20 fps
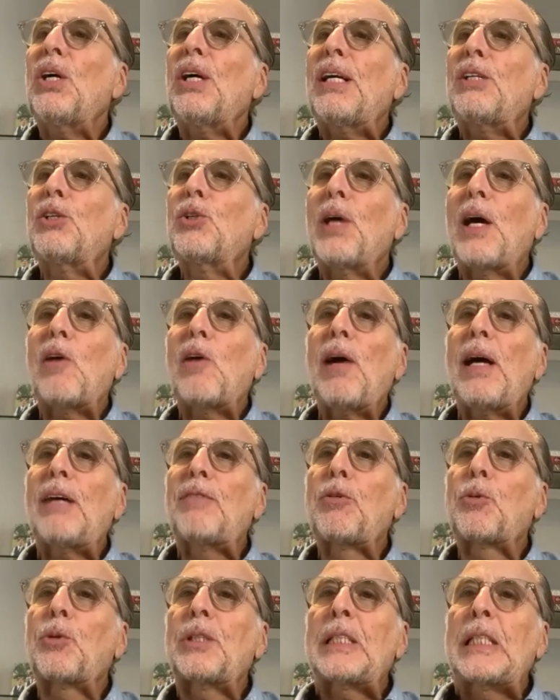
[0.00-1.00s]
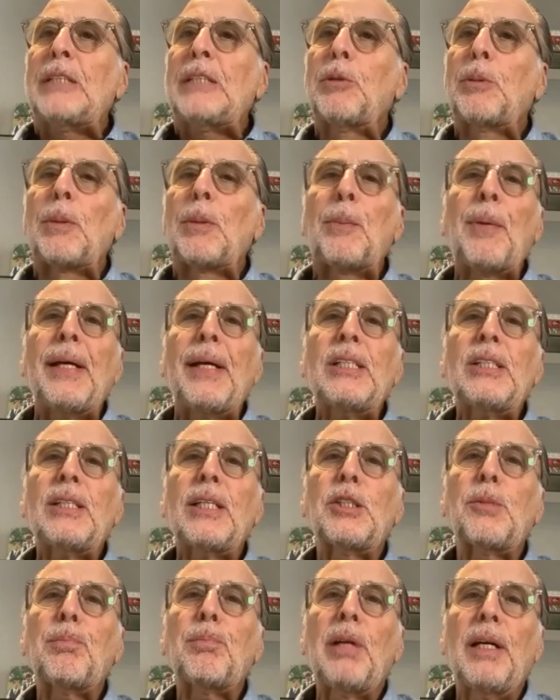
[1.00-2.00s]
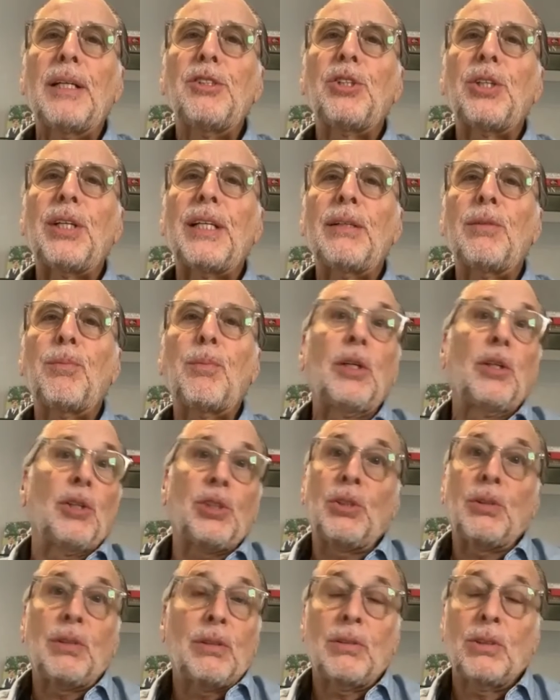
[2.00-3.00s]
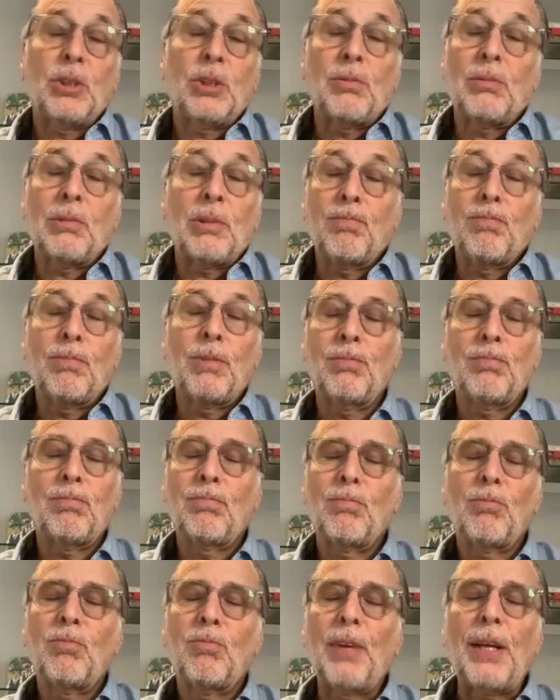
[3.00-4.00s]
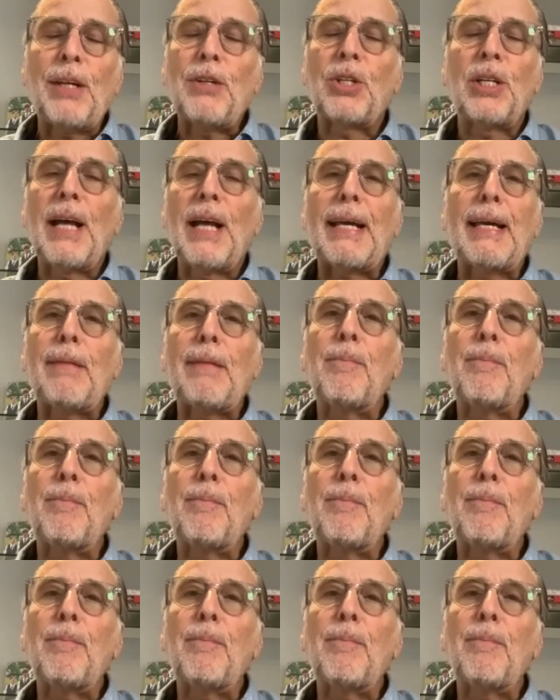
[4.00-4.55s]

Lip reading: you now have a receivable base that's plunging because vendors are not getting